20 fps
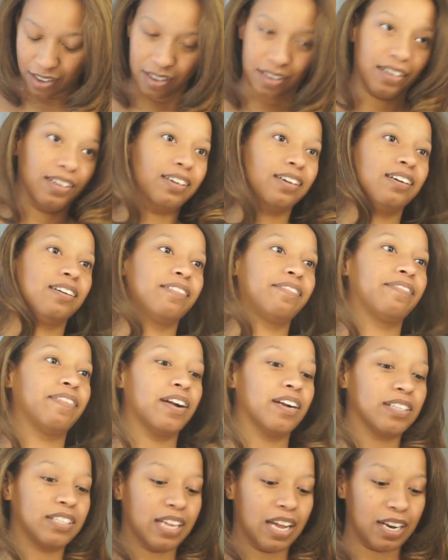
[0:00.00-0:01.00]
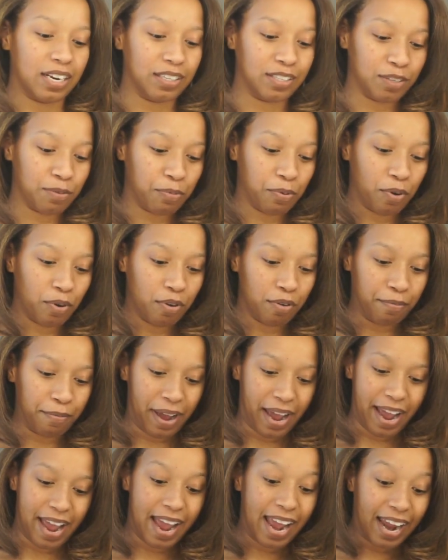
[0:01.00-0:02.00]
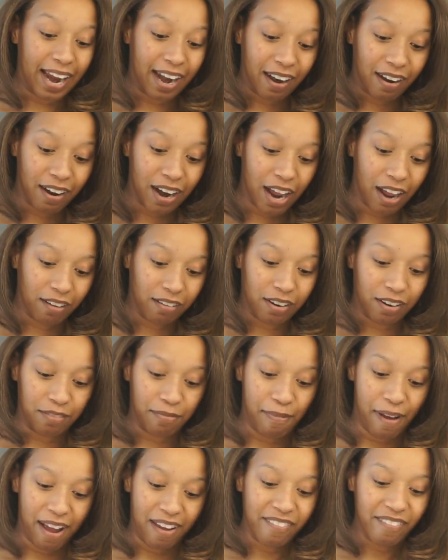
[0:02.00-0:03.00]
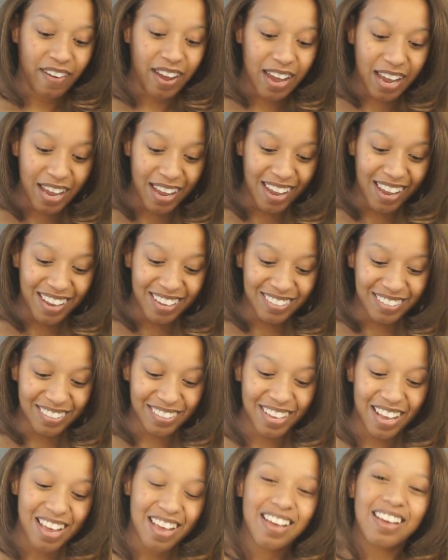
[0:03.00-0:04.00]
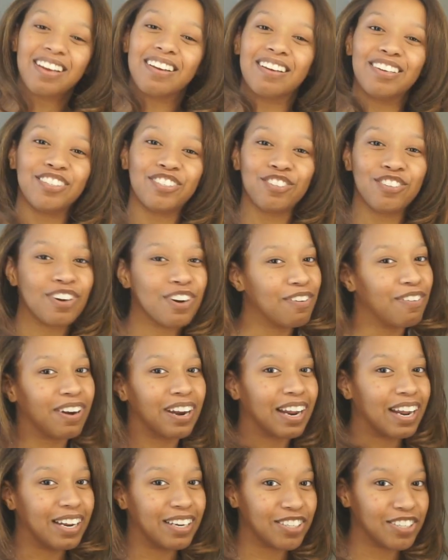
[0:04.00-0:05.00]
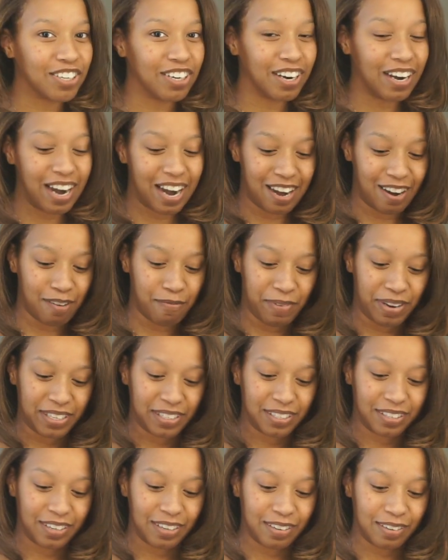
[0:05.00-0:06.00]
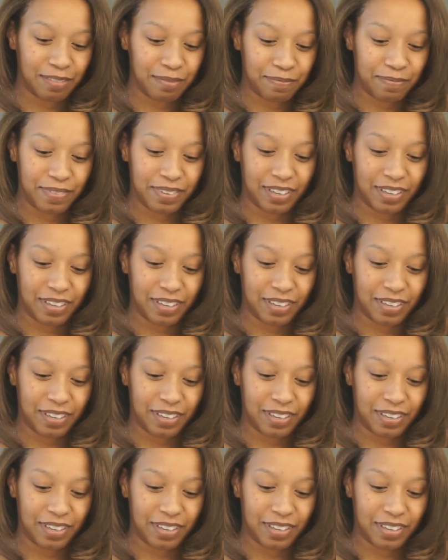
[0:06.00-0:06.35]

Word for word: Uh, first I need to pull my hair out of my face because you don't want to get your hair messed up.